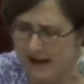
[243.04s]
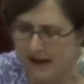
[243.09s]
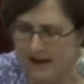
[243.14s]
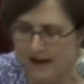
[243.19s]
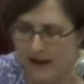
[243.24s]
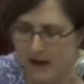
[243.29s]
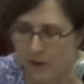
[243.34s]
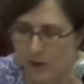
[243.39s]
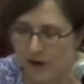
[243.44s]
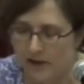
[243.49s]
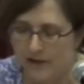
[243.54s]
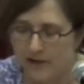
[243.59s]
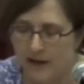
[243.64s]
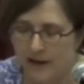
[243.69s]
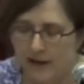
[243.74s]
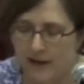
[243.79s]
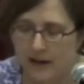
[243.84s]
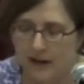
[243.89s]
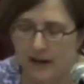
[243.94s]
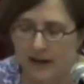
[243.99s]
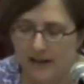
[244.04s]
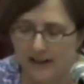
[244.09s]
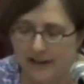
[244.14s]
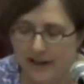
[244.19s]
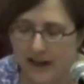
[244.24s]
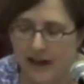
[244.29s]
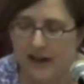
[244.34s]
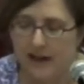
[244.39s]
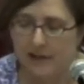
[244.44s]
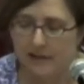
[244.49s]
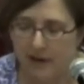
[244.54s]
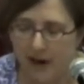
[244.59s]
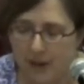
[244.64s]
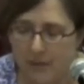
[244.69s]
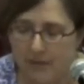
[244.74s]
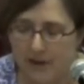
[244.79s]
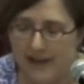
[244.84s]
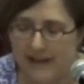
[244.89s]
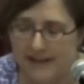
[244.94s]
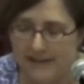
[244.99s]
Now, while
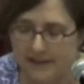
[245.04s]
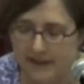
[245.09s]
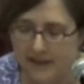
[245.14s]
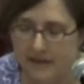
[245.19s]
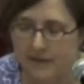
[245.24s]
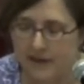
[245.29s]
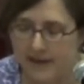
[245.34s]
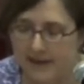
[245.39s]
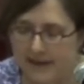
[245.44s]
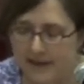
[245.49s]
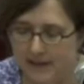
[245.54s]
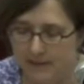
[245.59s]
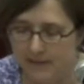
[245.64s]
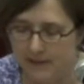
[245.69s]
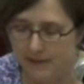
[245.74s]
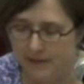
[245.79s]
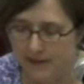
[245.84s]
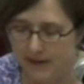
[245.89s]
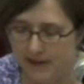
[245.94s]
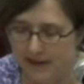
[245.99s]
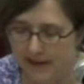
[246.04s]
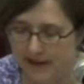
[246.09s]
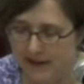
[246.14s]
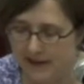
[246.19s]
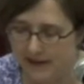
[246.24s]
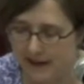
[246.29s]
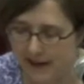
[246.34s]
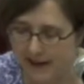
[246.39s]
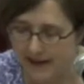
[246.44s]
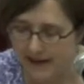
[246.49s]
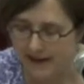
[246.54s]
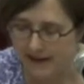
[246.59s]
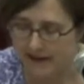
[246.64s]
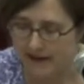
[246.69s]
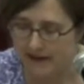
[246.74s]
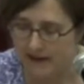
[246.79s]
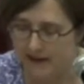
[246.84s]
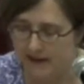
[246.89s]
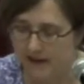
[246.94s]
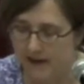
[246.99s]
crime rates seem to be
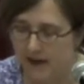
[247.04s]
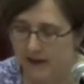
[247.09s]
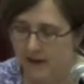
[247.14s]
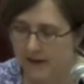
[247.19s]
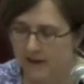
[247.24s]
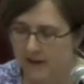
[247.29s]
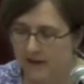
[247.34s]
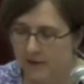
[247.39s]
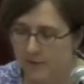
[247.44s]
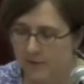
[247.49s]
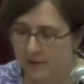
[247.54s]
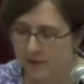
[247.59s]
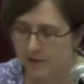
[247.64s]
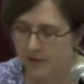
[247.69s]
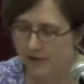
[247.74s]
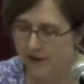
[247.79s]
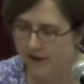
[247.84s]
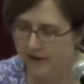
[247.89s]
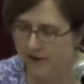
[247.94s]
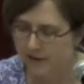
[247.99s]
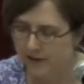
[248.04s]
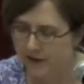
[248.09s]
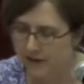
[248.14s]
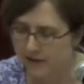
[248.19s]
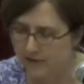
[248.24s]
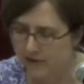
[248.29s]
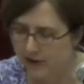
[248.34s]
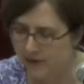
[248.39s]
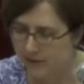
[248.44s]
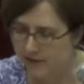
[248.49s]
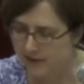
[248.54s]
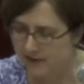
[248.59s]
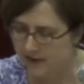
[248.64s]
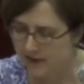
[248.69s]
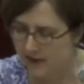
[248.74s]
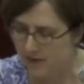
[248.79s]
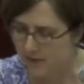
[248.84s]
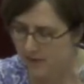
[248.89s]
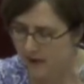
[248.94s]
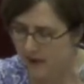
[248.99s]
declining, I think the murder rate dropped in
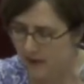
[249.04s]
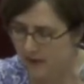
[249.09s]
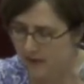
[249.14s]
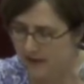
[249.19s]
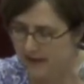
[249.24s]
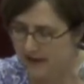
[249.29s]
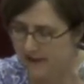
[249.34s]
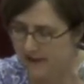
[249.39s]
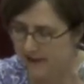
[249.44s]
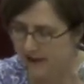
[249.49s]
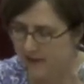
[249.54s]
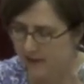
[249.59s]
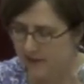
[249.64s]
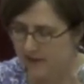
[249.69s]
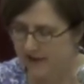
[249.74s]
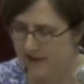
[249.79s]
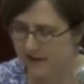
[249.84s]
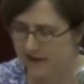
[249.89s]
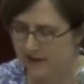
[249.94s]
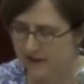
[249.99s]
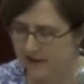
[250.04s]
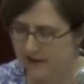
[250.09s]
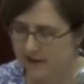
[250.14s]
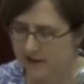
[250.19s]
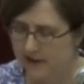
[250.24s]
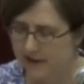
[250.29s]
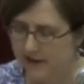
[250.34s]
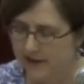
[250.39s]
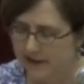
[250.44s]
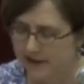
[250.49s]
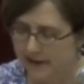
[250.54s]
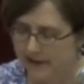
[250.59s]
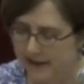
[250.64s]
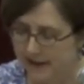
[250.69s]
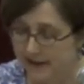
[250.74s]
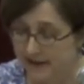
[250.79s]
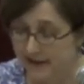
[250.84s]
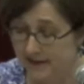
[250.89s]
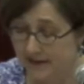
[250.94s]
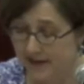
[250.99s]
Sao Paulo by 78% since
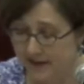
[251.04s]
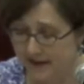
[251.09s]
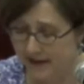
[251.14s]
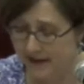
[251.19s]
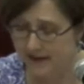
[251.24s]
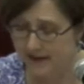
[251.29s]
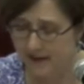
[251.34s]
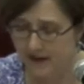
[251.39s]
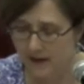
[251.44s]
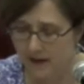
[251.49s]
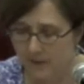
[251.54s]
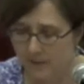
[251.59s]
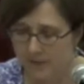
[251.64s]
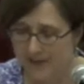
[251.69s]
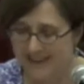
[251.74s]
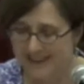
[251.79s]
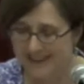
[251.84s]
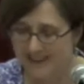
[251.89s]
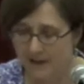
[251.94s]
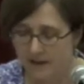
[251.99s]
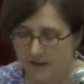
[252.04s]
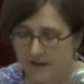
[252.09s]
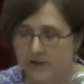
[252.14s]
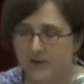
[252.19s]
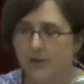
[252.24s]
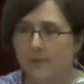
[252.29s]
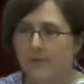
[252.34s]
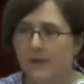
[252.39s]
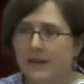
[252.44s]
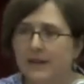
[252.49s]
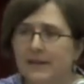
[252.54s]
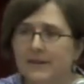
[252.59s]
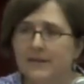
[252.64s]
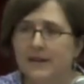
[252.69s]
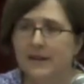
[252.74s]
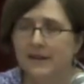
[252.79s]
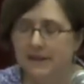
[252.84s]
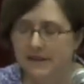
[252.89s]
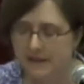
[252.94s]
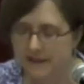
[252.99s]
1999, but still there's tremendous
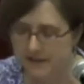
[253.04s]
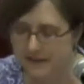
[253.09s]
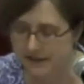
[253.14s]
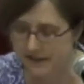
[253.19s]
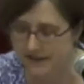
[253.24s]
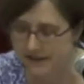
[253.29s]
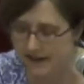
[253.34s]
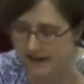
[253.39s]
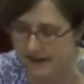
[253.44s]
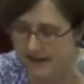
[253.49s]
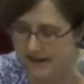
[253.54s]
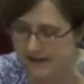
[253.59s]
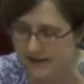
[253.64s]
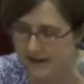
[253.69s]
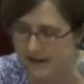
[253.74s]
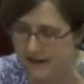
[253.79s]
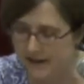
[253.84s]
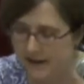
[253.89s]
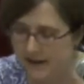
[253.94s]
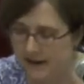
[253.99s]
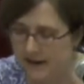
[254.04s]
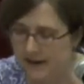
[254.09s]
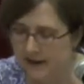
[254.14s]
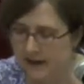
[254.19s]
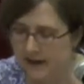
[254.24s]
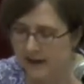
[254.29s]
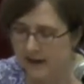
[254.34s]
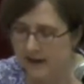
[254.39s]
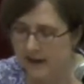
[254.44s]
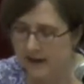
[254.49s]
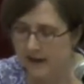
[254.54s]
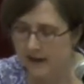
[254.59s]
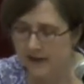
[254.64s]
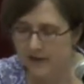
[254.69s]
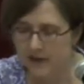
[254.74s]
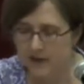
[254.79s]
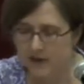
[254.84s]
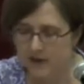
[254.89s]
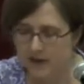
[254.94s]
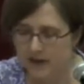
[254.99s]
violence in the cities. The
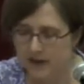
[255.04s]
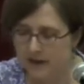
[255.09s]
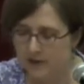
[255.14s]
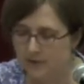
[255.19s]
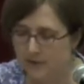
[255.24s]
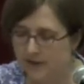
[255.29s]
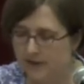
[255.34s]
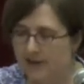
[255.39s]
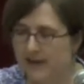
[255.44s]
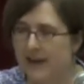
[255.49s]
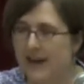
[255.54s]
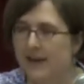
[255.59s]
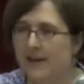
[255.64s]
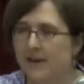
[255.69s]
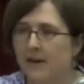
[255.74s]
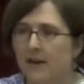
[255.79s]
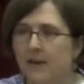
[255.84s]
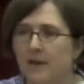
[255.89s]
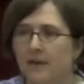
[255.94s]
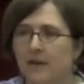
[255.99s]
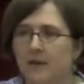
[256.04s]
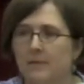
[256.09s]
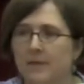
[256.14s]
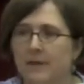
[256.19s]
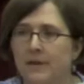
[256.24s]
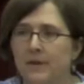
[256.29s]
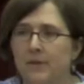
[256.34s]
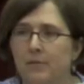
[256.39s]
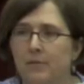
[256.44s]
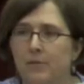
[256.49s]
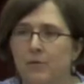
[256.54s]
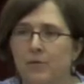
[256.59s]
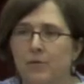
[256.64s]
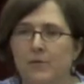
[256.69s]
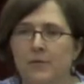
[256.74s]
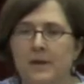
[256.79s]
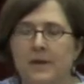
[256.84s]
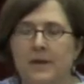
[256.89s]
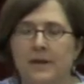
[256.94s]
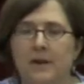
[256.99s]
New York Times recently had an article about the
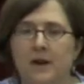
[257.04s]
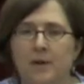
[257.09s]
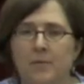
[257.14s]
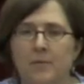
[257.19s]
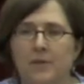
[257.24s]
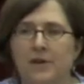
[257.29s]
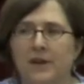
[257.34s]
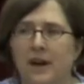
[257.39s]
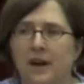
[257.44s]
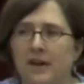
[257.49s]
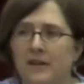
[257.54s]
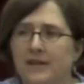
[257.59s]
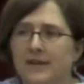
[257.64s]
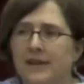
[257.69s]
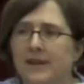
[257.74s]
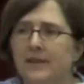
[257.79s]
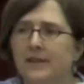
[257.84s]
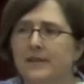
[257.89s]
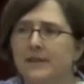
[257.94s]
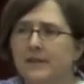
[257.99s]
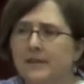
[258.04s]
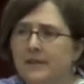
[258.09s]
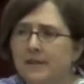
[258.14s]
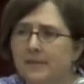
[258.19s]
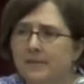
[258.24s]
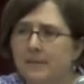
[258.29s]
boom in armored car sales